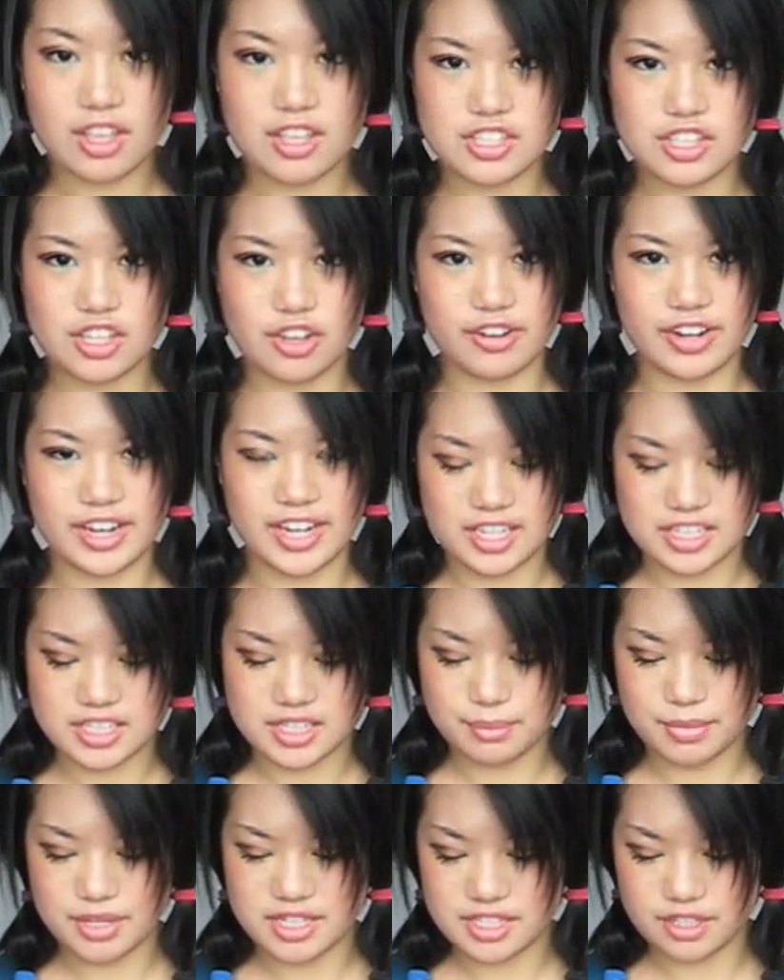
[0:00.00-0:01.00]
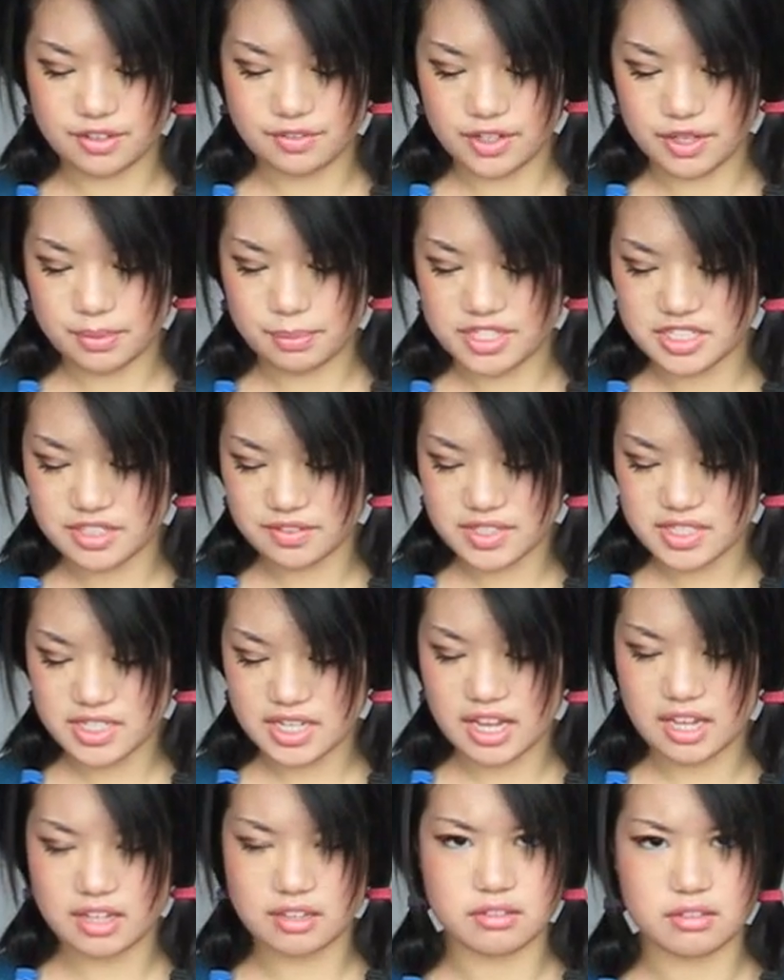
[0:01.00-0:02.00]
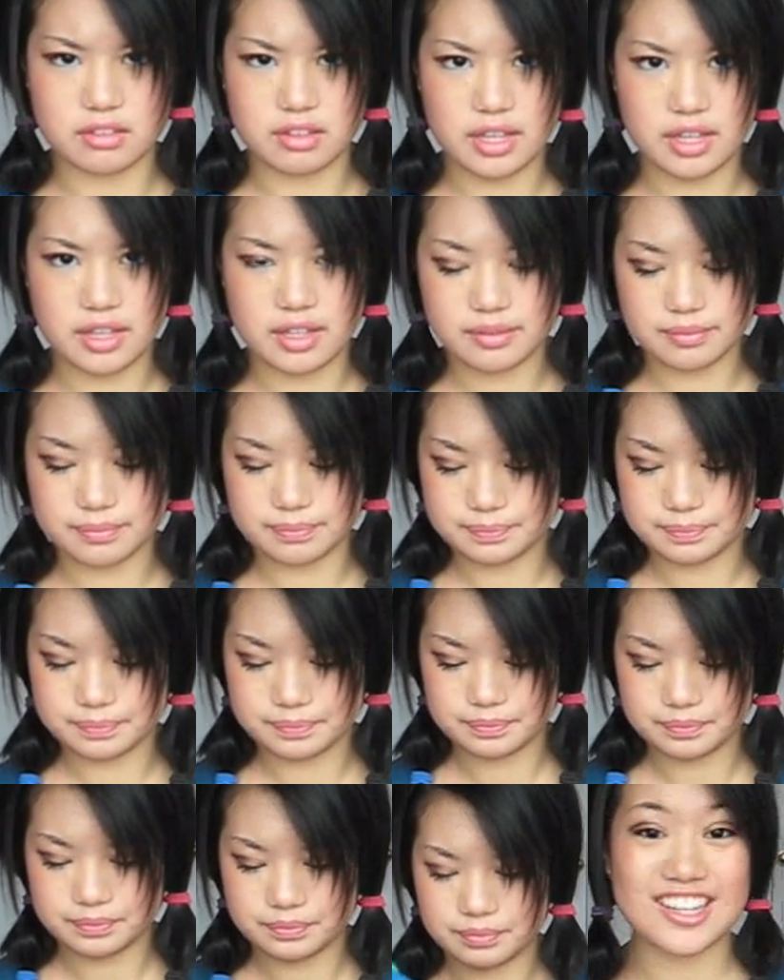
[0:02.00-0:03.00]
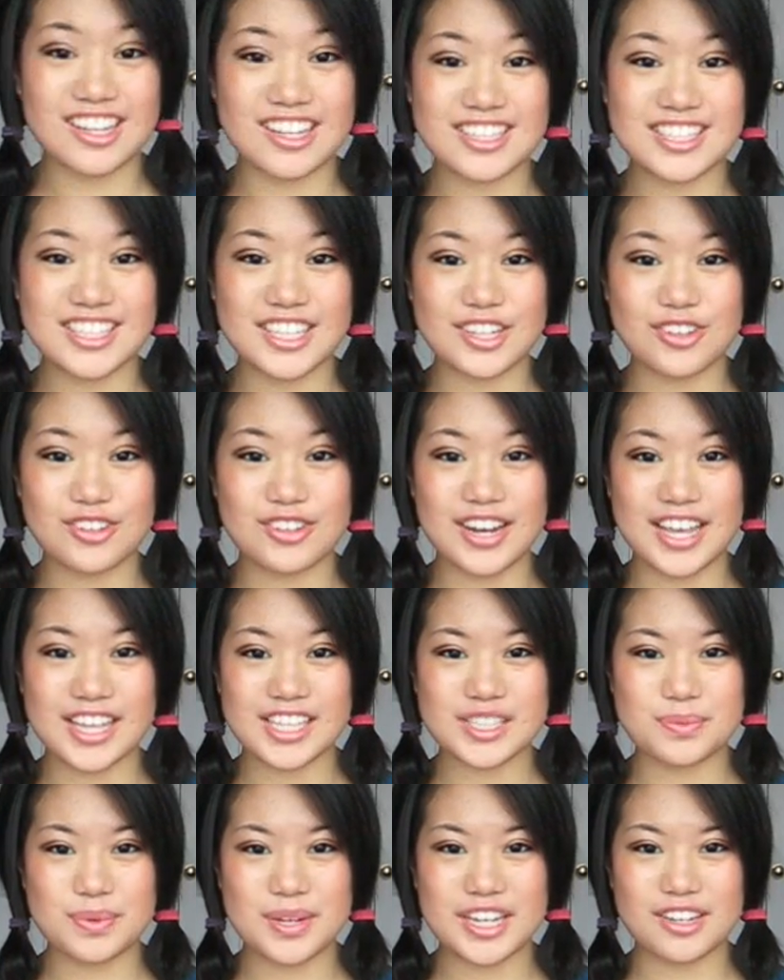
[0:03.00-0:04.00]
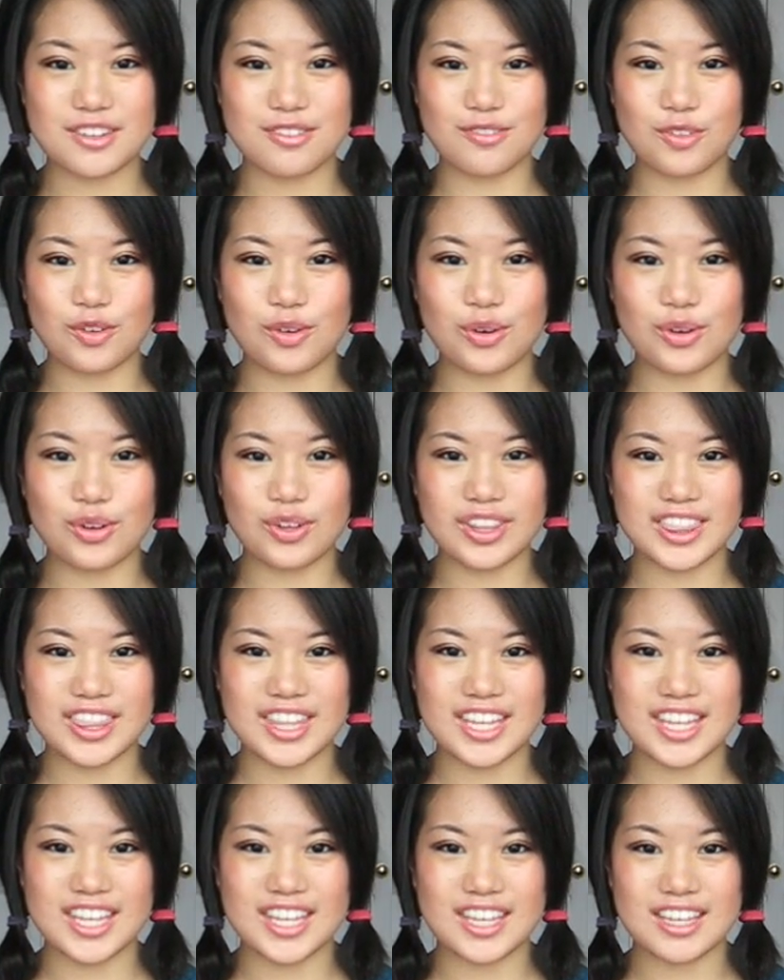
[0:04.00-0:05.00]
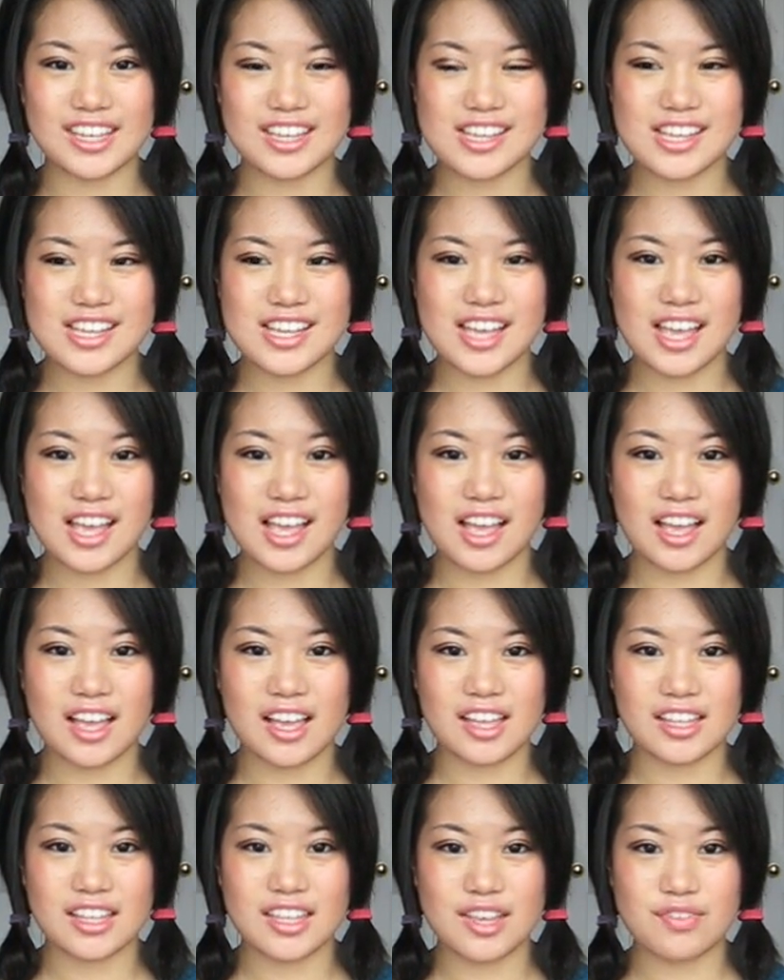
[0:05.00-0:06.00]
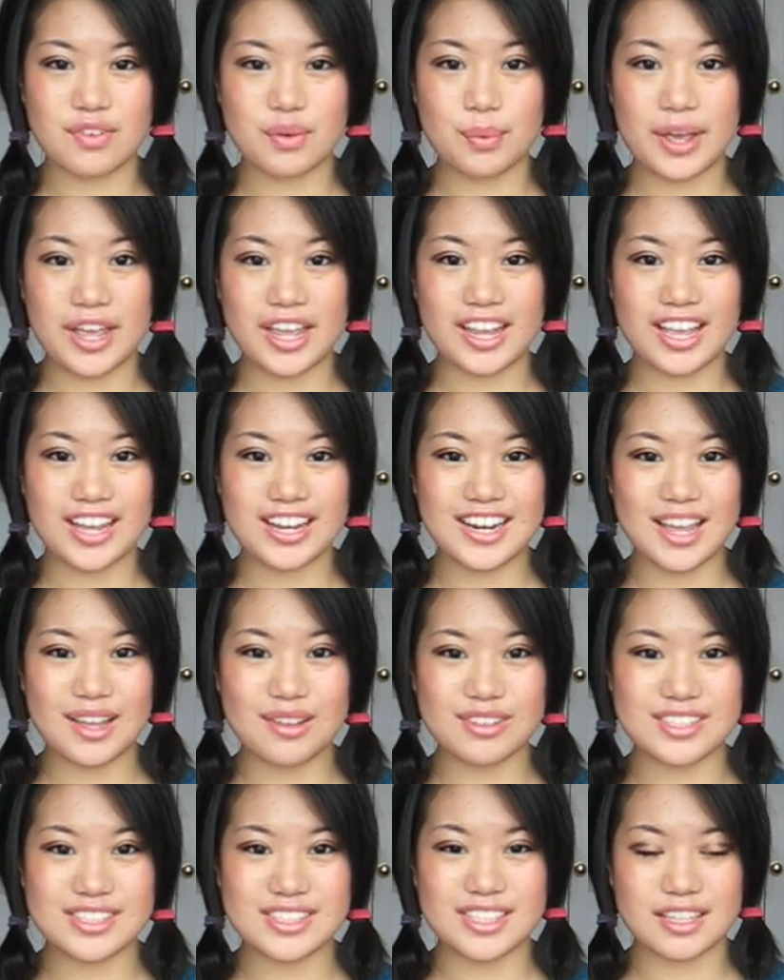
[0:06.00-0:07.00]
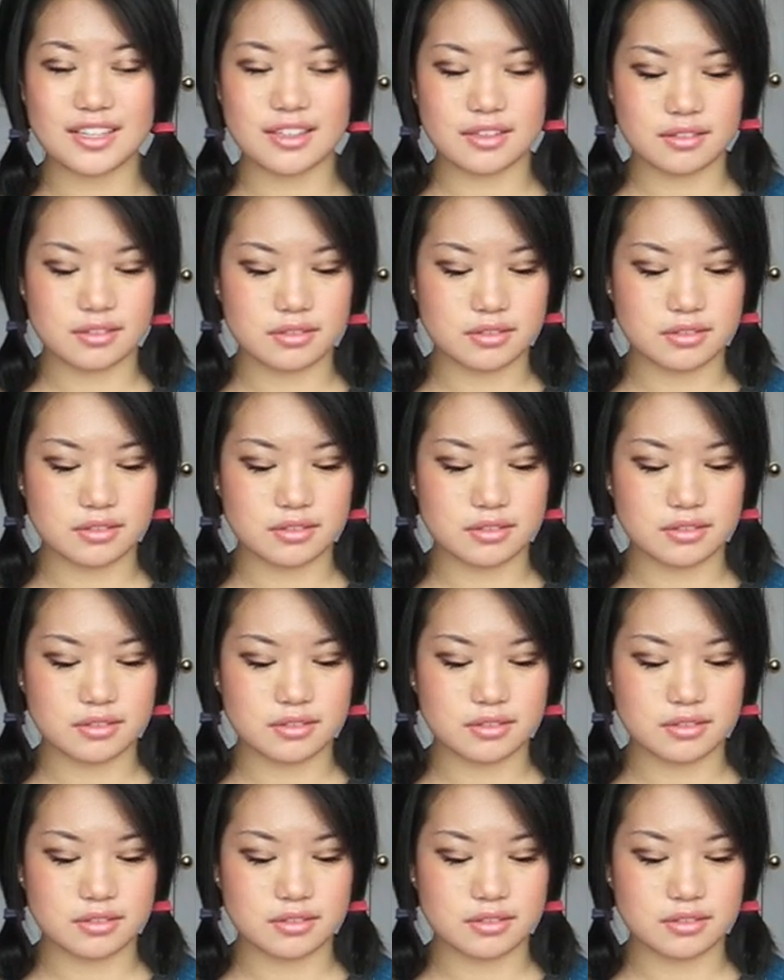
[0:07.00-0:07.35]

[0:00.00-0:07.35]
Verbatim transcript: Sorry, getting myself in a bit of a tangle there. And I'll see you next week for the giveaway announcing.